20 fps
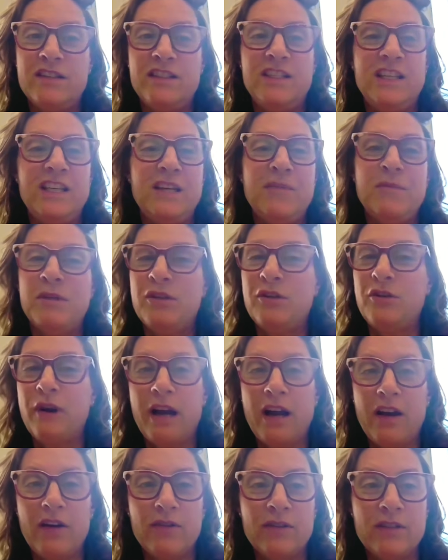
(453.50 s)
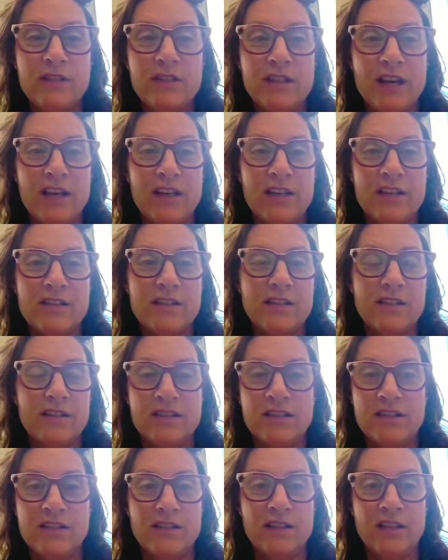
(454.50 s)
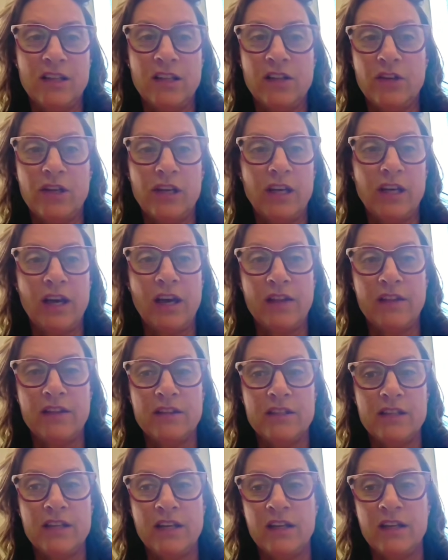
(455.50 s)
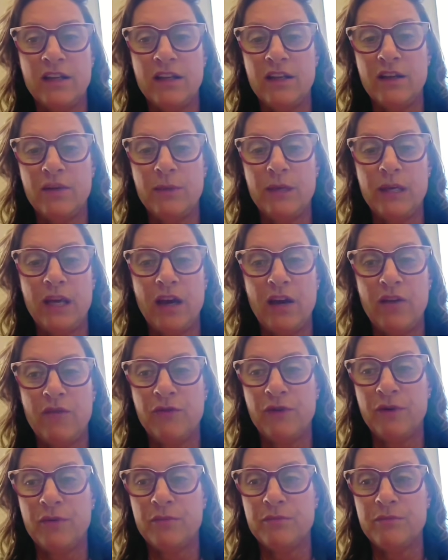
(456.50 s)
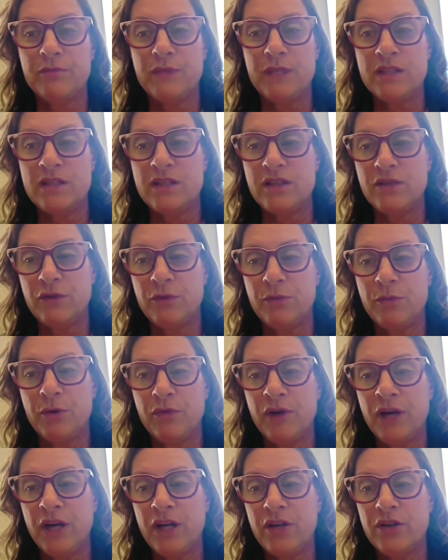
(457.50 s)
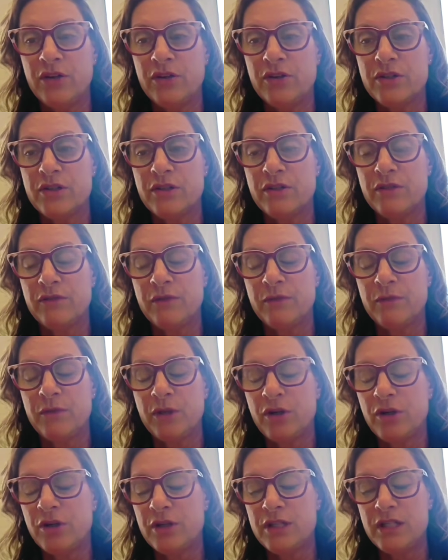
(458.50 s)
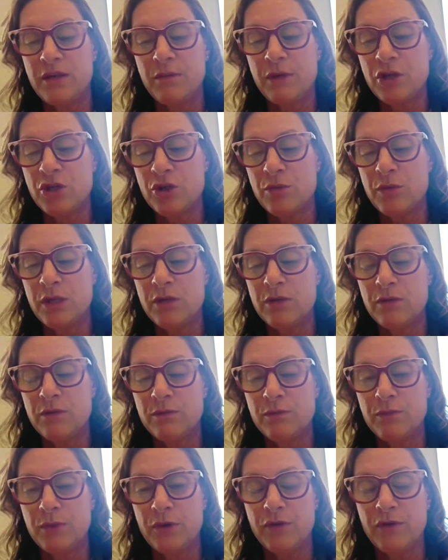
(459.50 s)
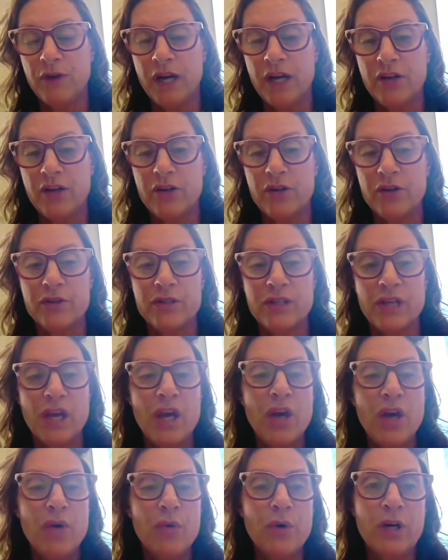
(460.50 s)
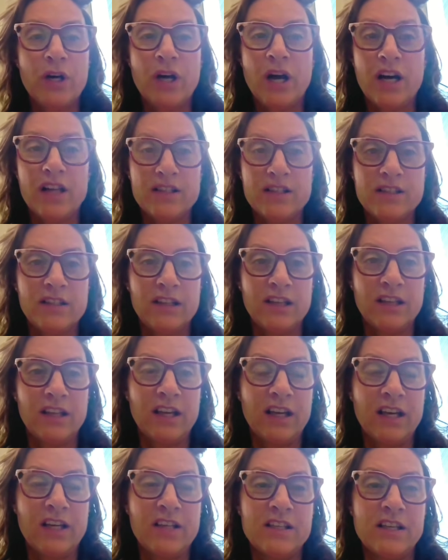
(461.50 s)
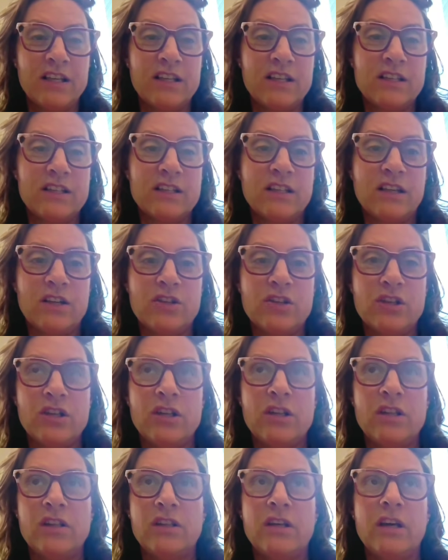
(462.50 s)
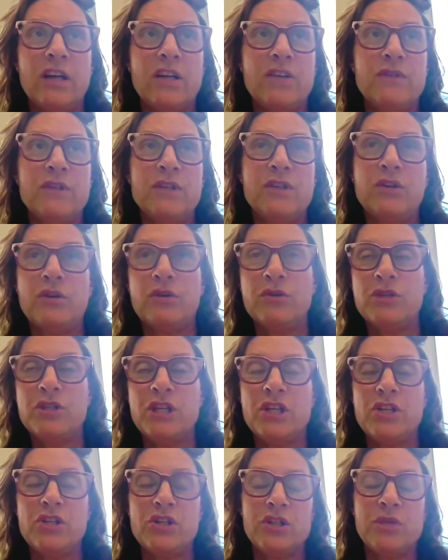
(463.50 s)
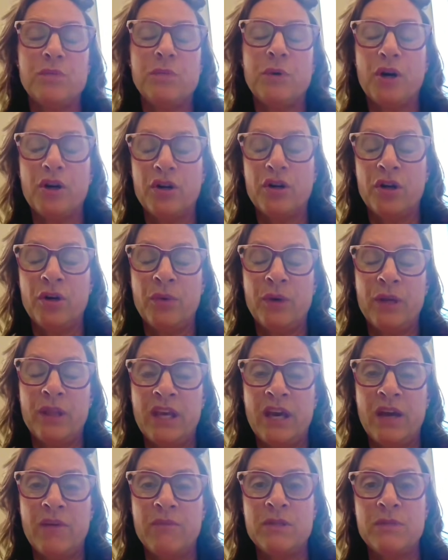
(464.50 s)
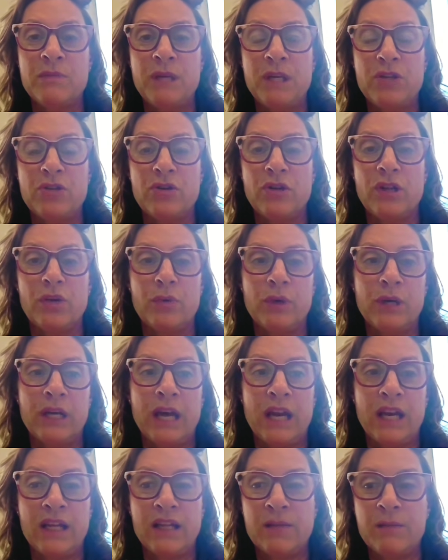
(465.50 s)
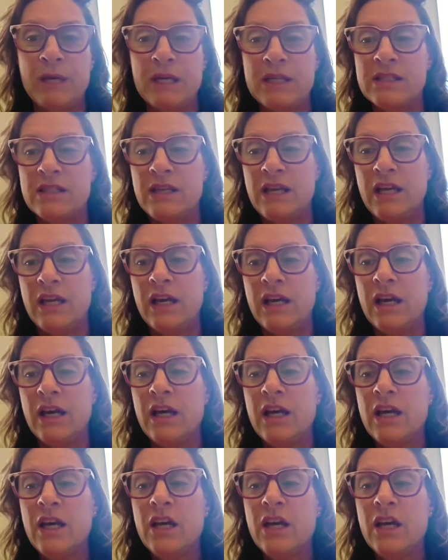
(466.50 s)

team on the ground that is consistently looking at the data that we get from these different providers and from the currency and measurement providers. We're constantly, like I said, in discussion and kind of in negotiation to partner with them to make sure that we're getting the best data.